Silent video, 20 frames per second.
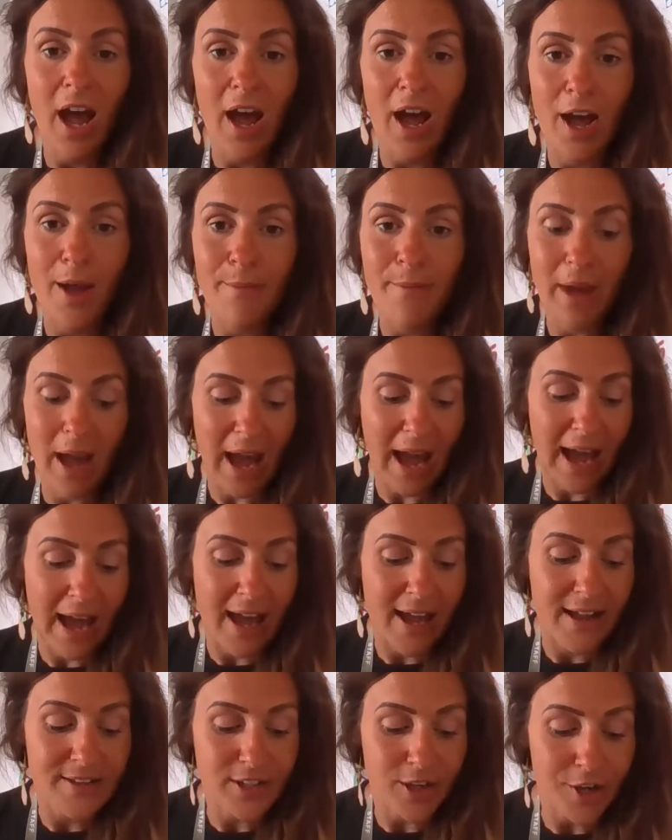Um,
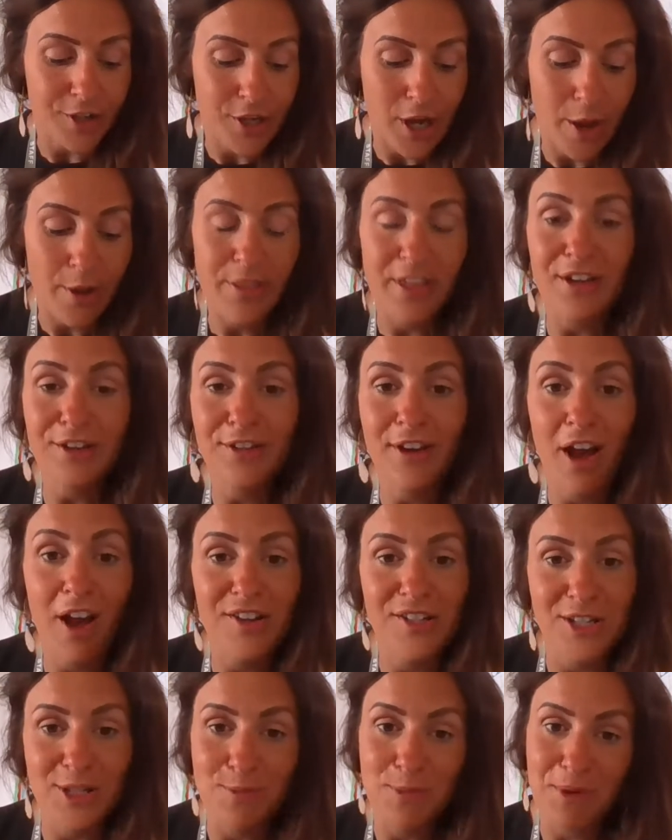and I know that
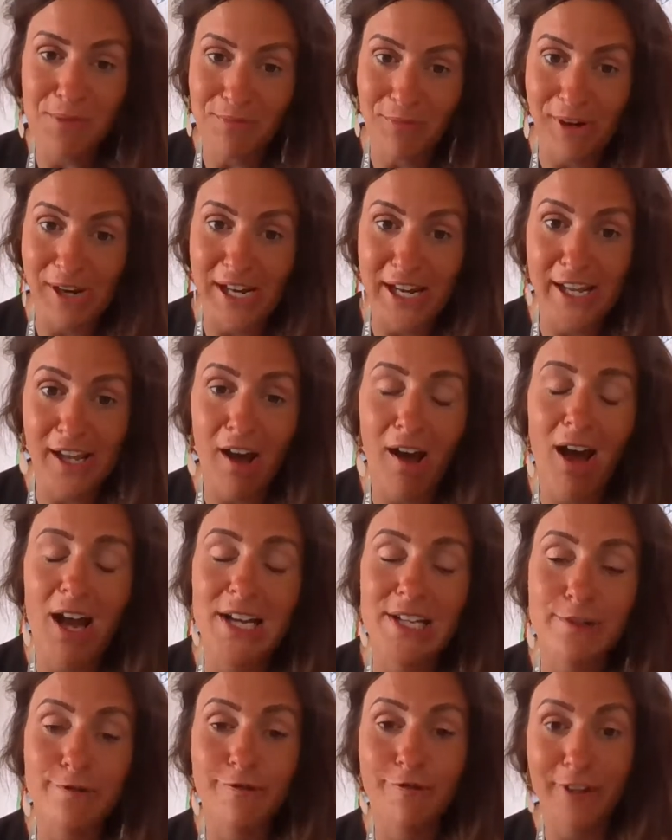Nada's been really
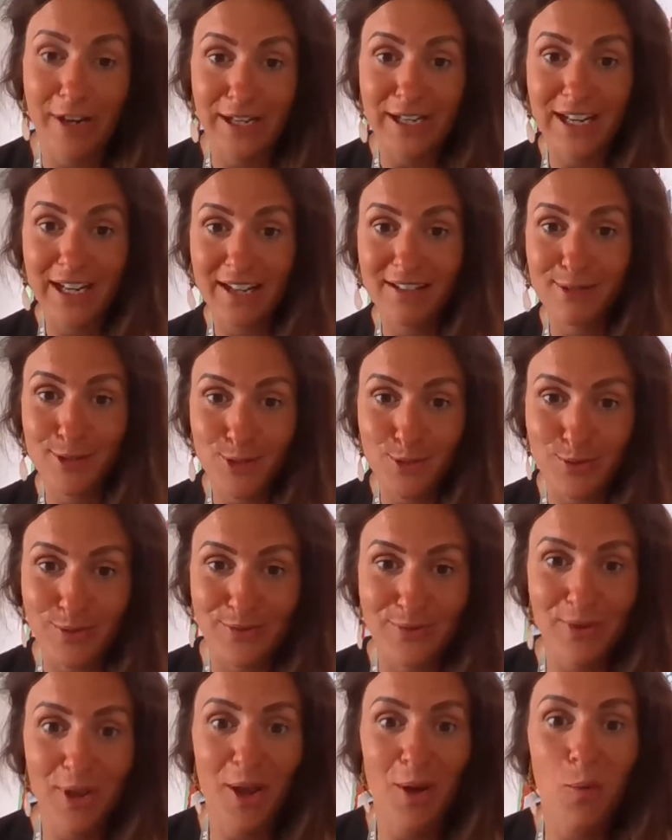kind and friendly and sort
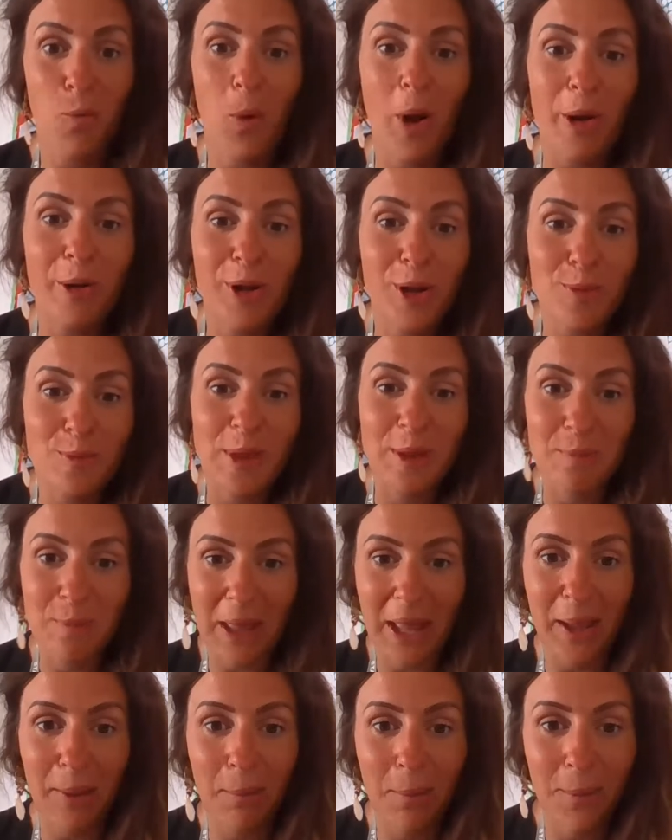of welcoming
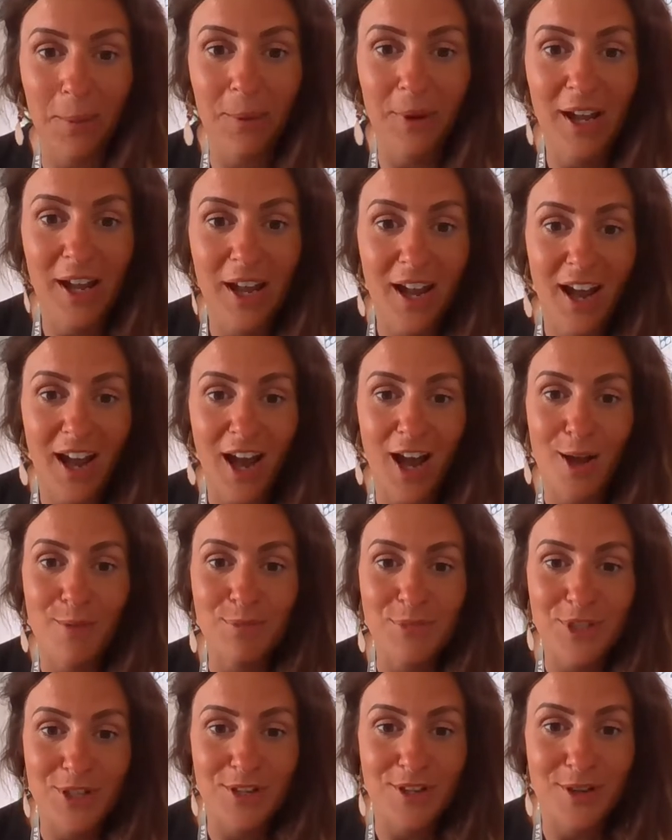people
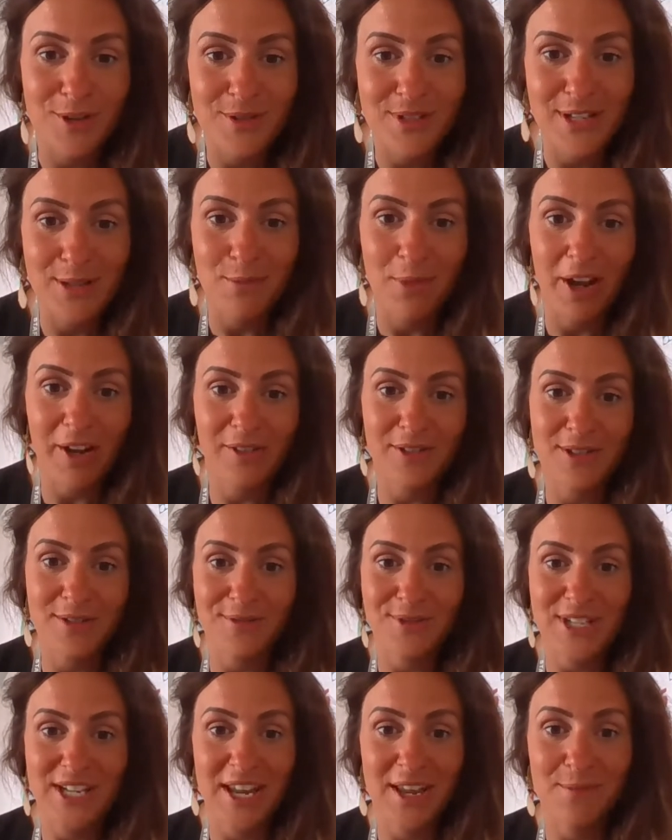um, to using
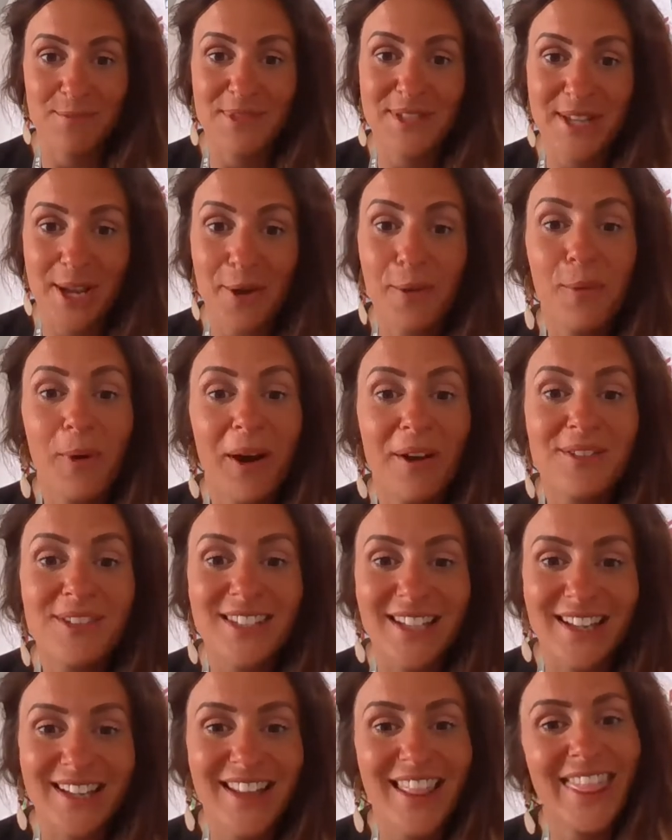Microsoft Teams. So well
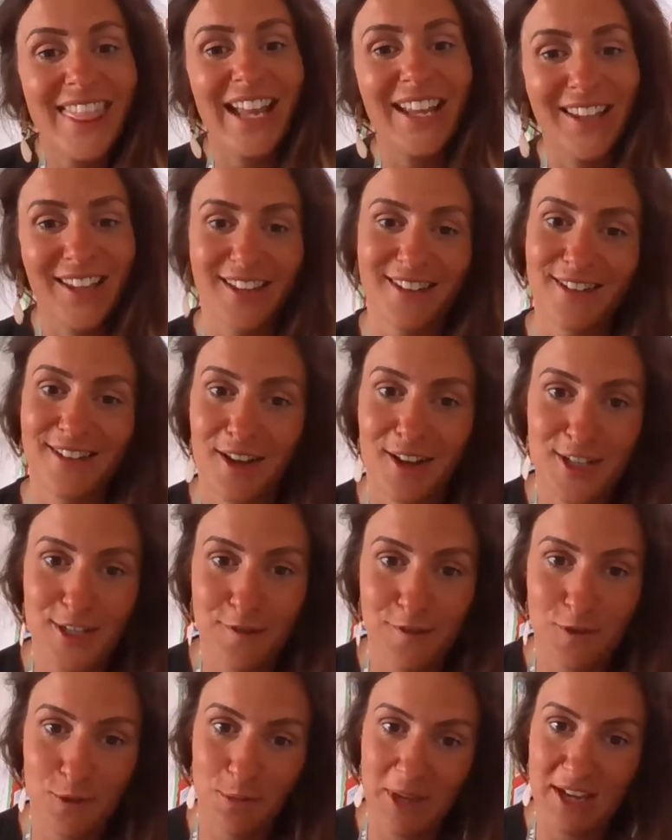done. Thank you,
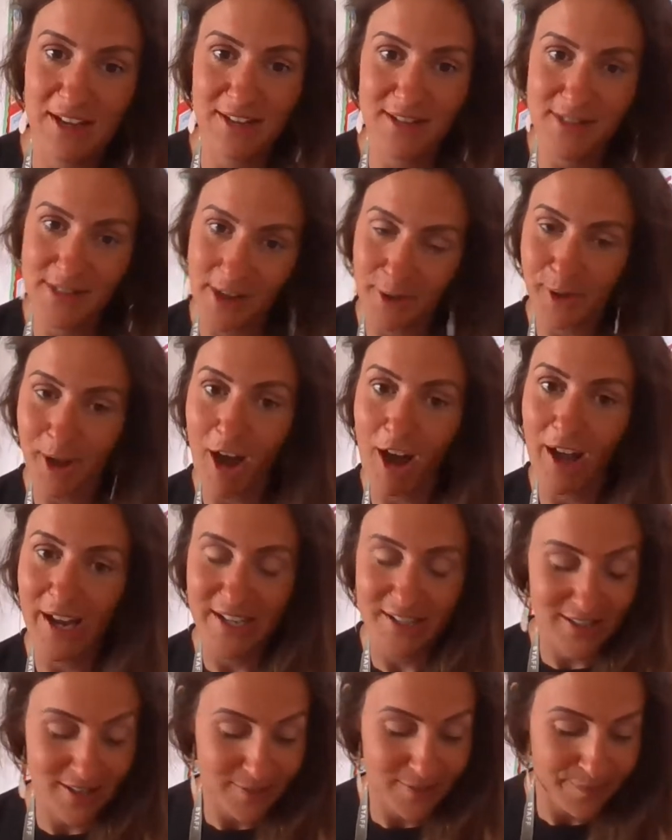Nada, for being so
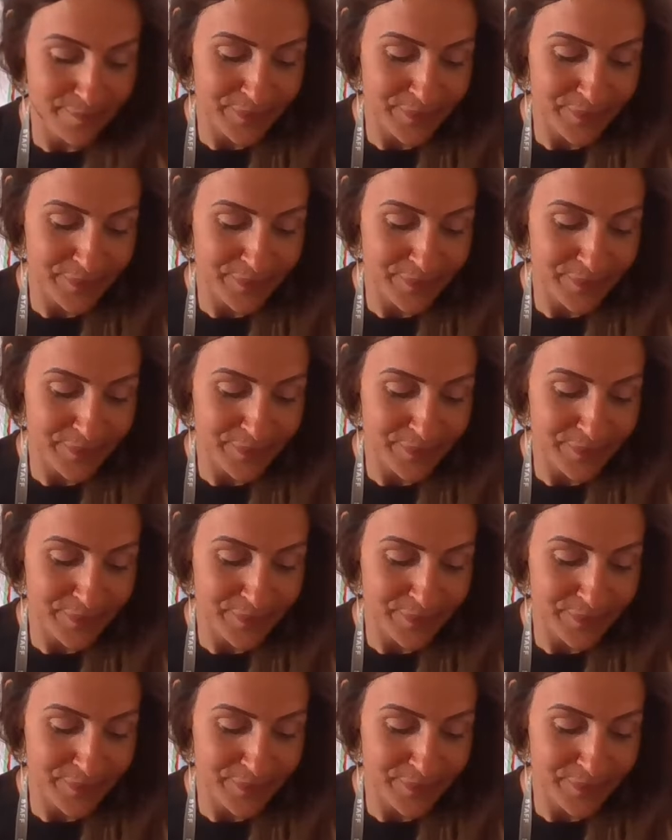kind.